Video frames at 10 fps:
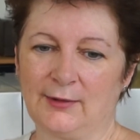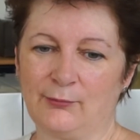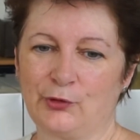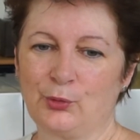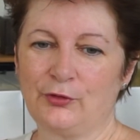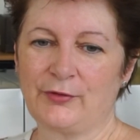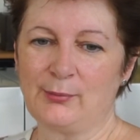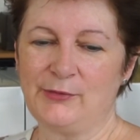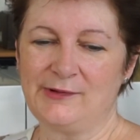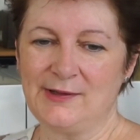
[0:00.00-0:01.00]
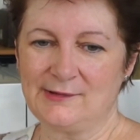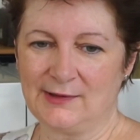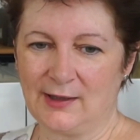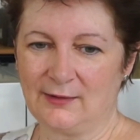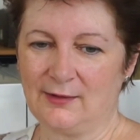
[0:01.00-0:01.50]
So all the families eat
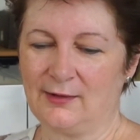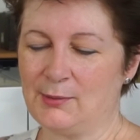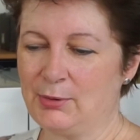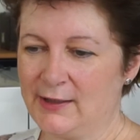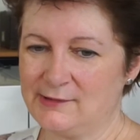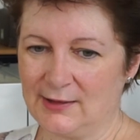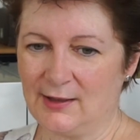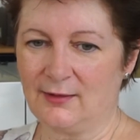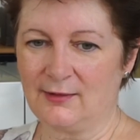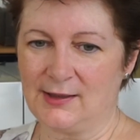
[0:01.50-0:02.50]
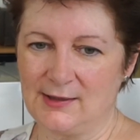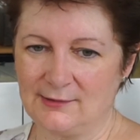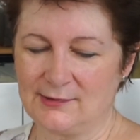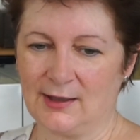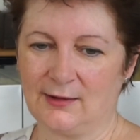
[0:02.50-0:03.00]
together, they play together, they
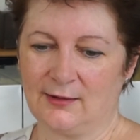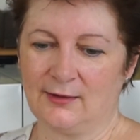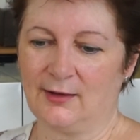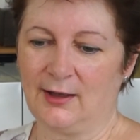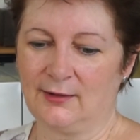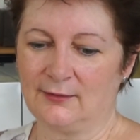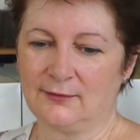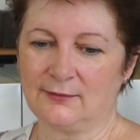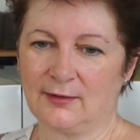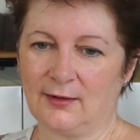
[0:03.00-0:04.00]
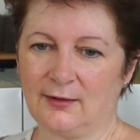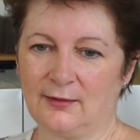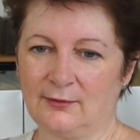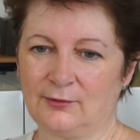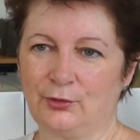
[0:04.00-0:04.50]
eat together, and
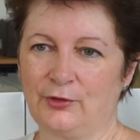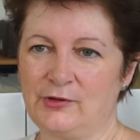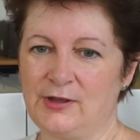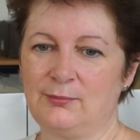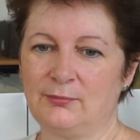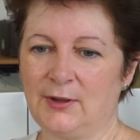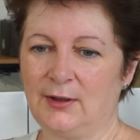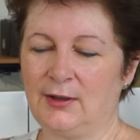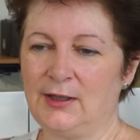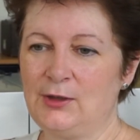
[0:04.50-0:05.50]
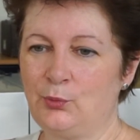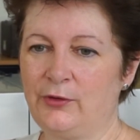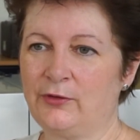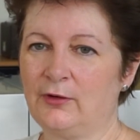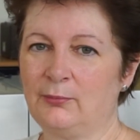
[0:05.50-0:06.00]
all the team eat
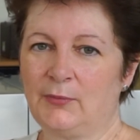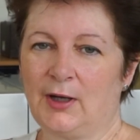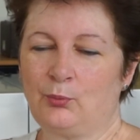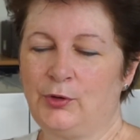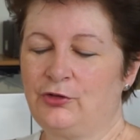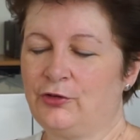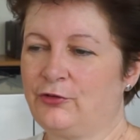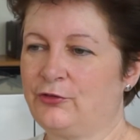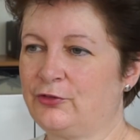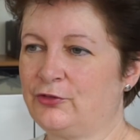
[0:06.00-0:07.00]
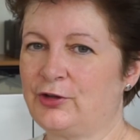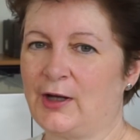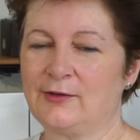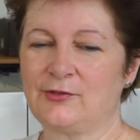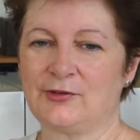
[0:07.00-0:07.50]
with them, and we just
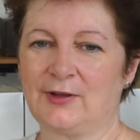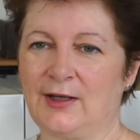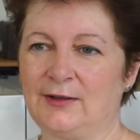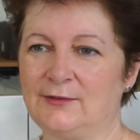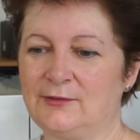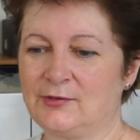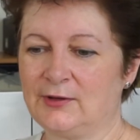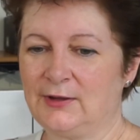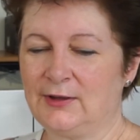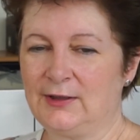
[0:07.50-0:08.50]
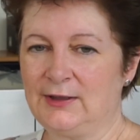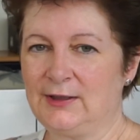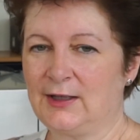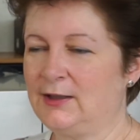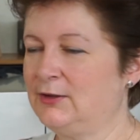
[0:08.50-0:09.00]
chat and
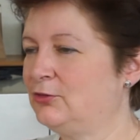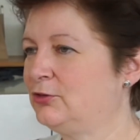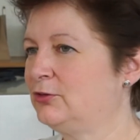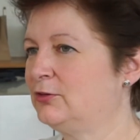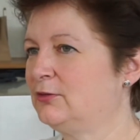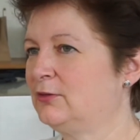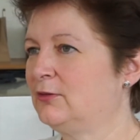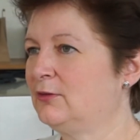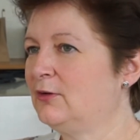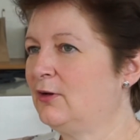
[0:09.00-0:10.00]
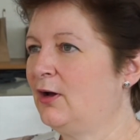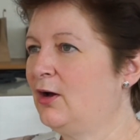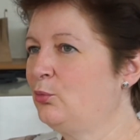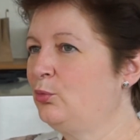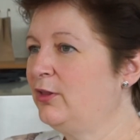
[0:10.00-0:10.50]
engage
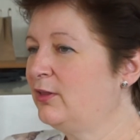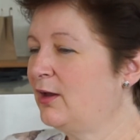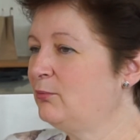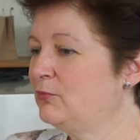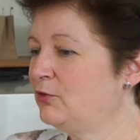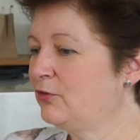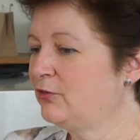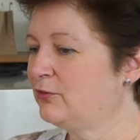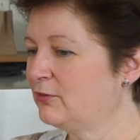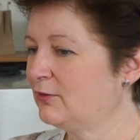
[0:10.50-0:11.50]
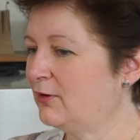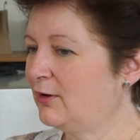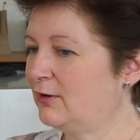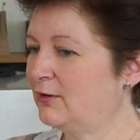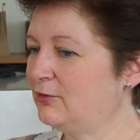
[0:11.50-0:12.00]
with them,
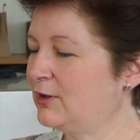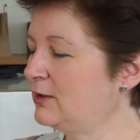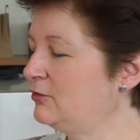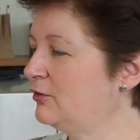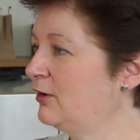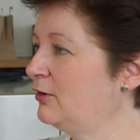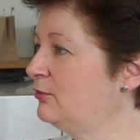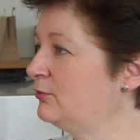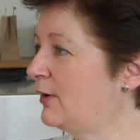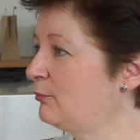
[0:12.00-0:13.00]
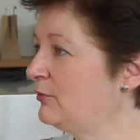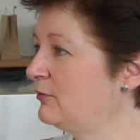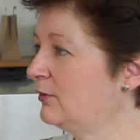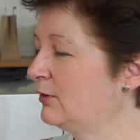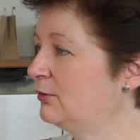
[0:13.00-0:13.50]
and getting to know
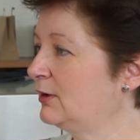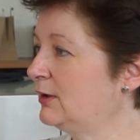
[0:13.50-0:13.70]
families in the local